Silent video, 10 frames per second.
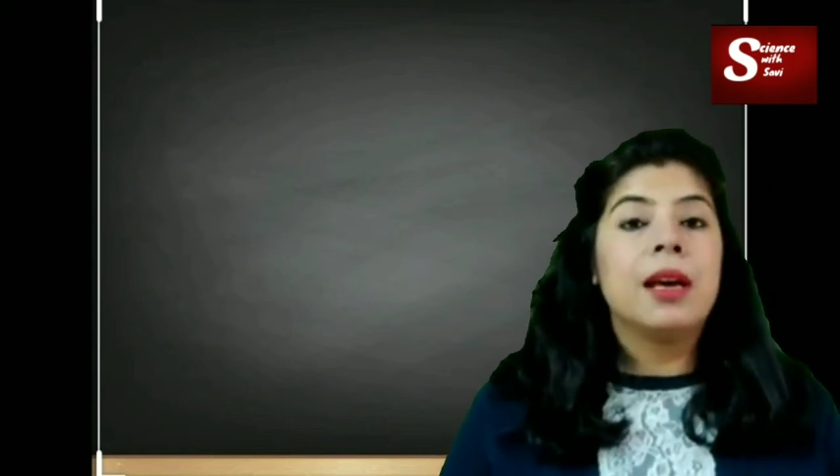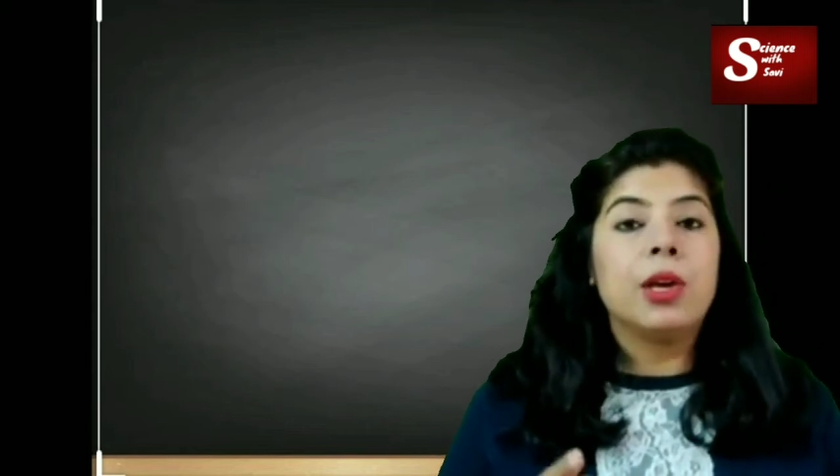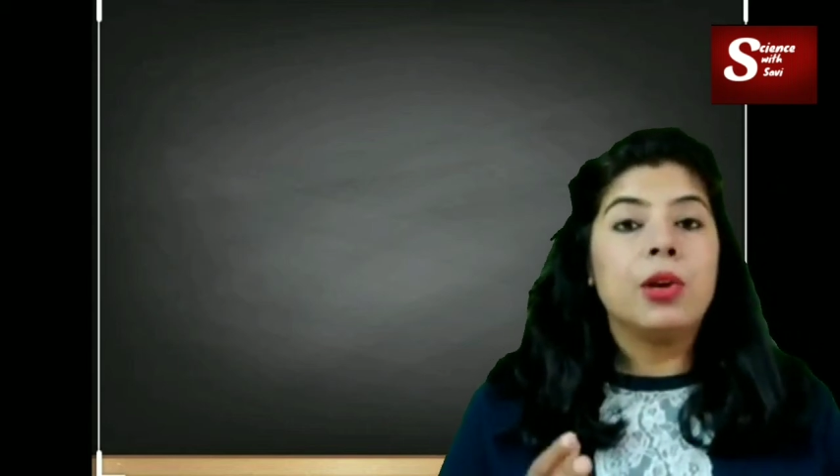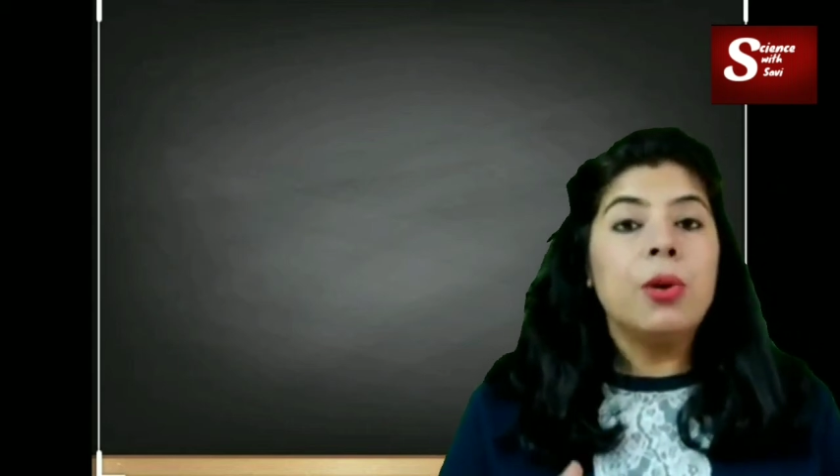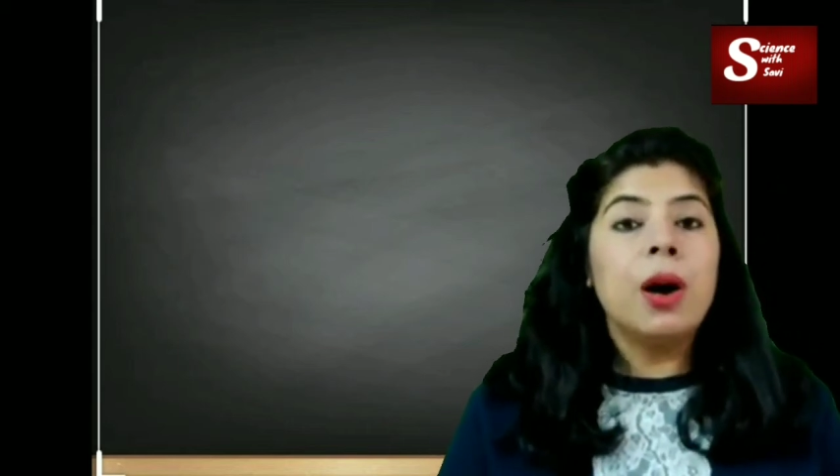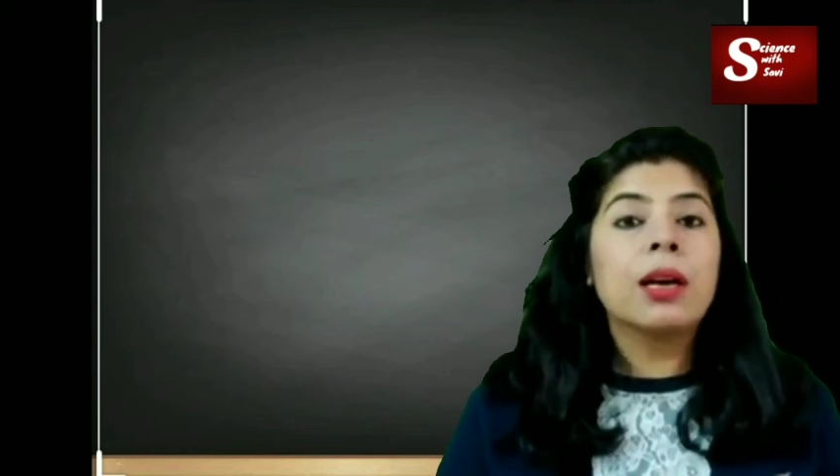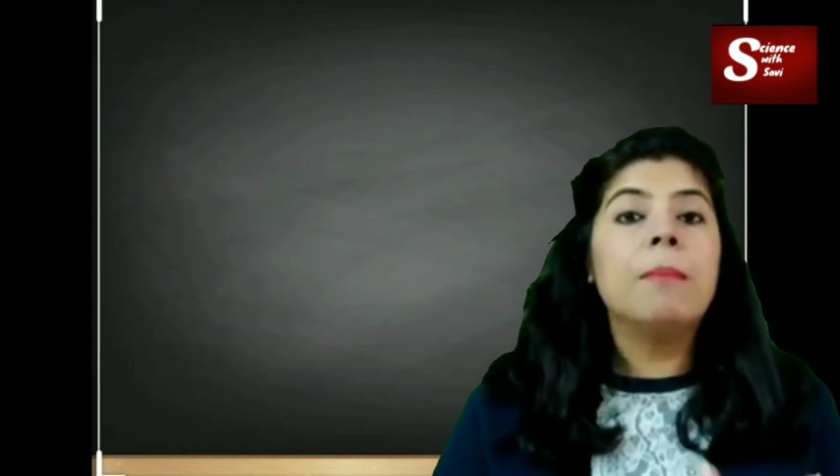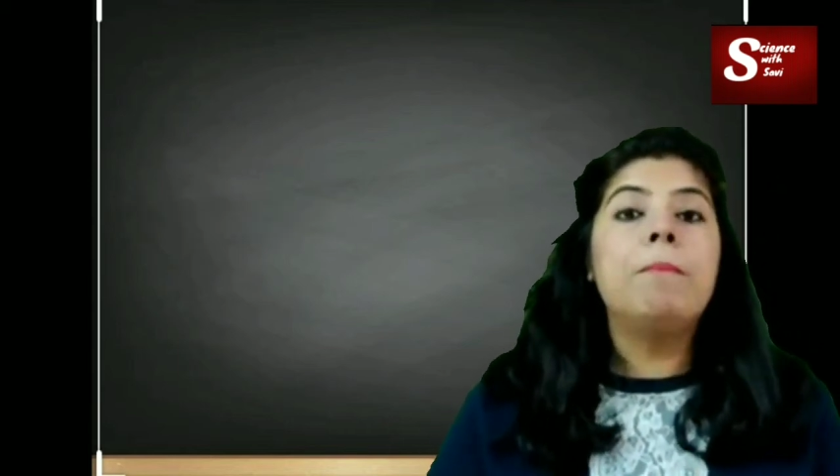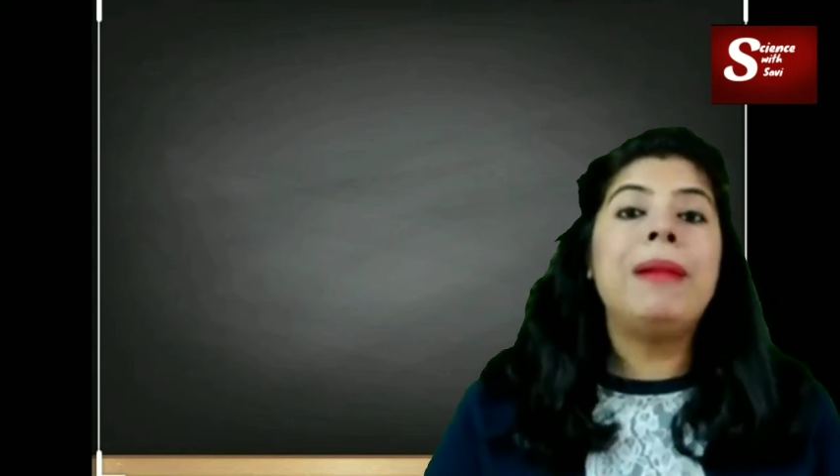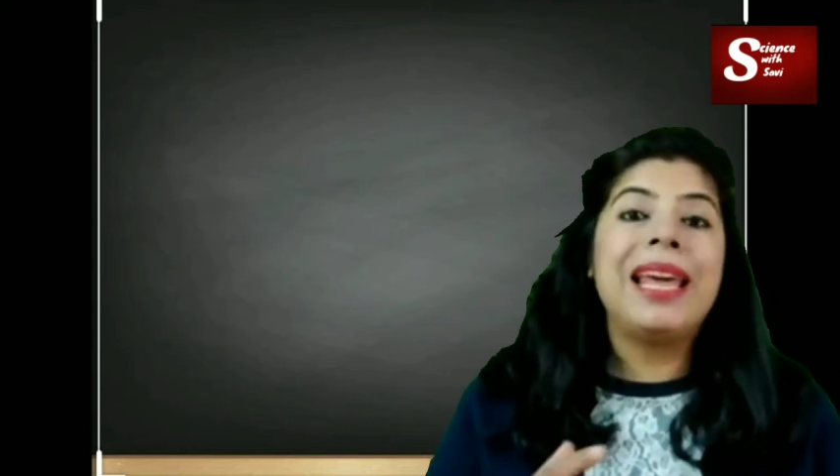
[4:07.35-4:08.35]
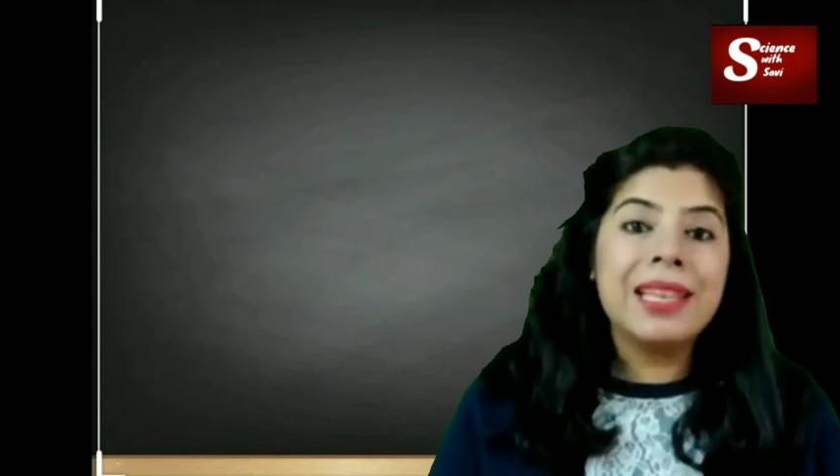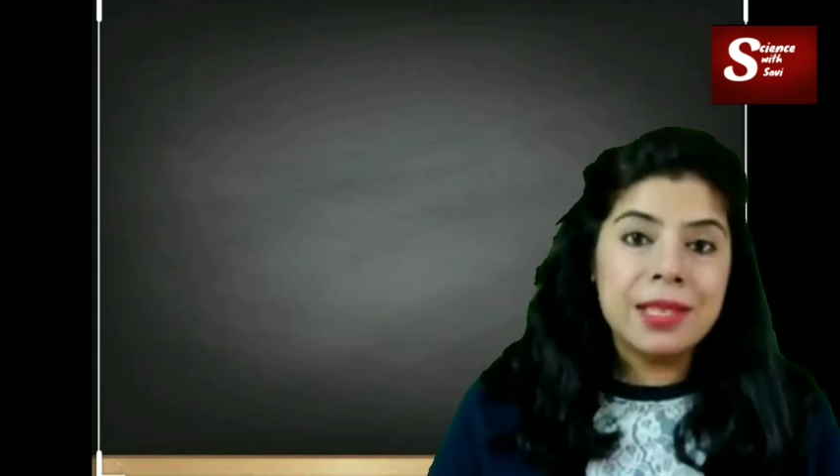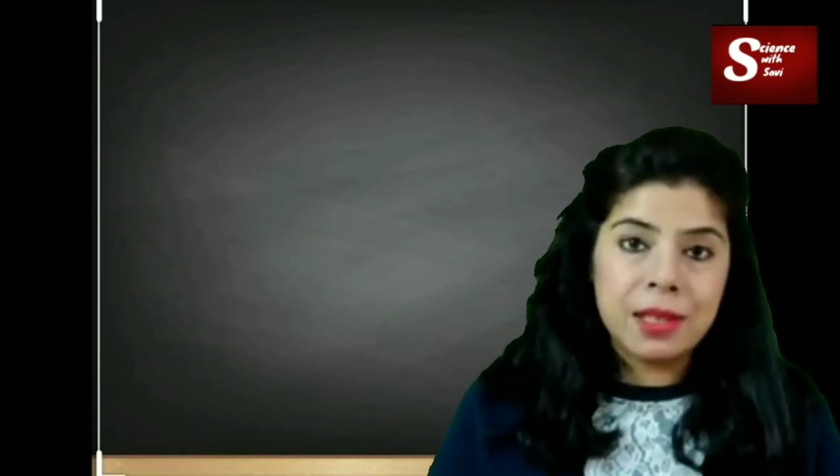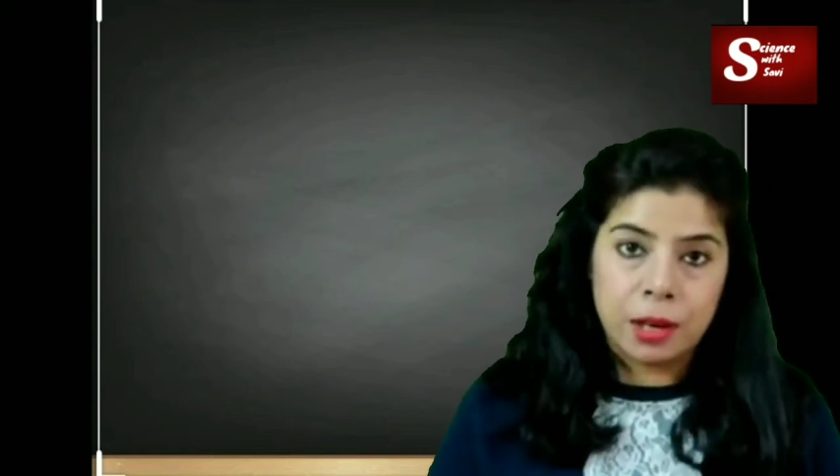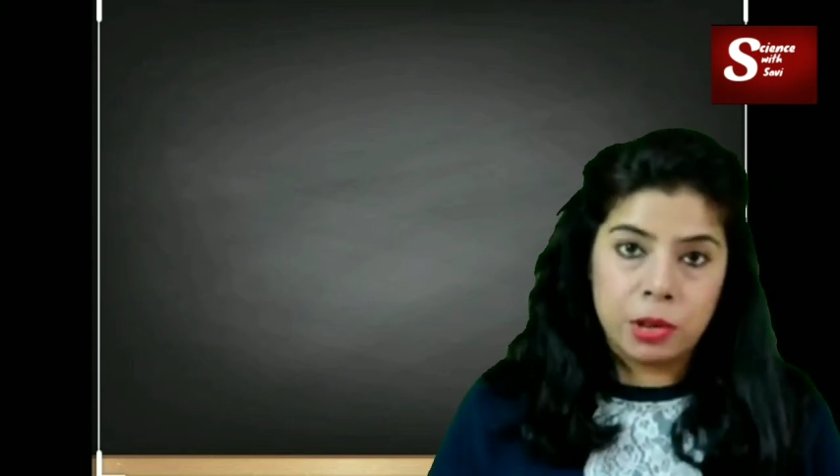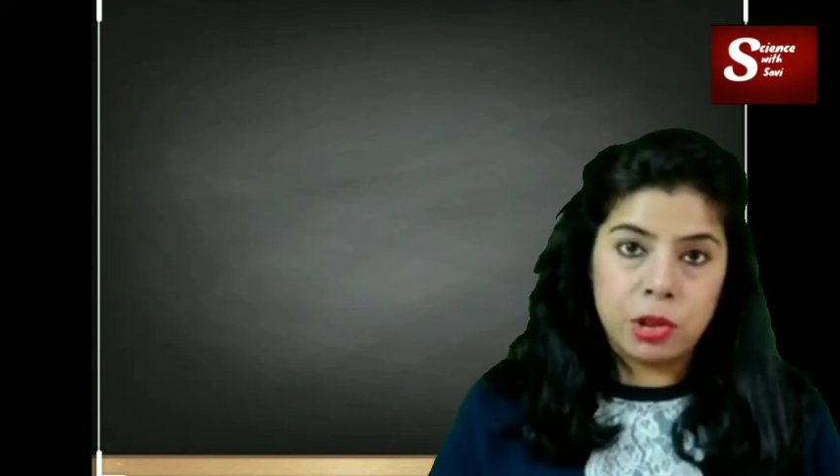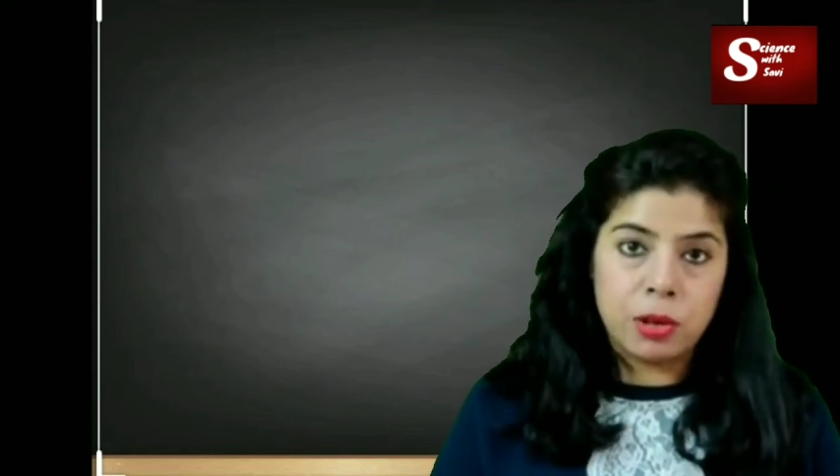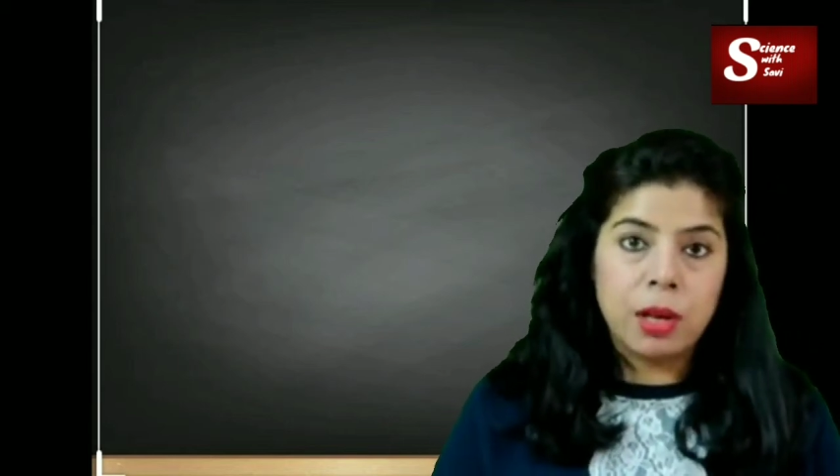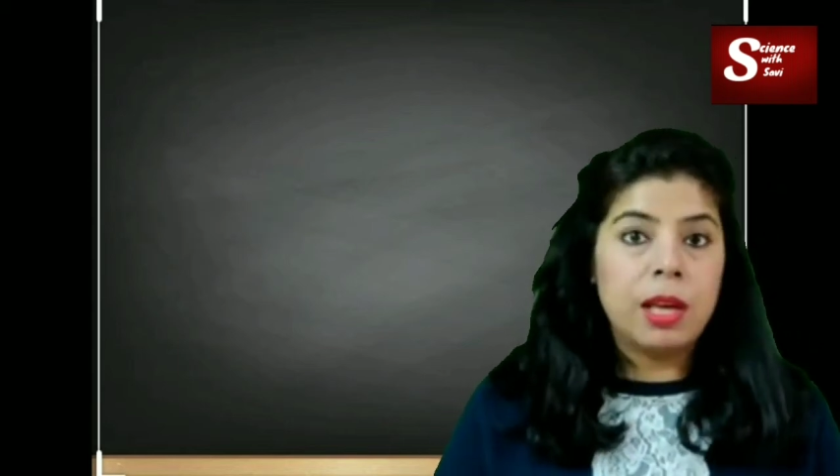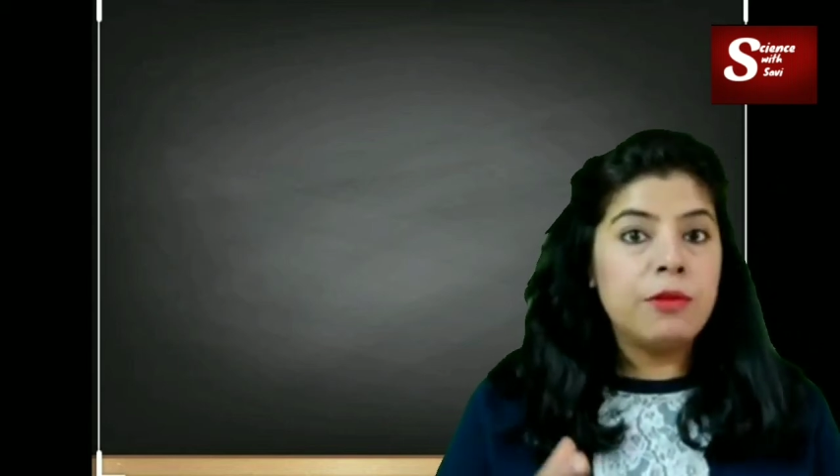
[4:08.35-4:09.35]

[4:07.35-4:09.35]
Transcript: a complex structure.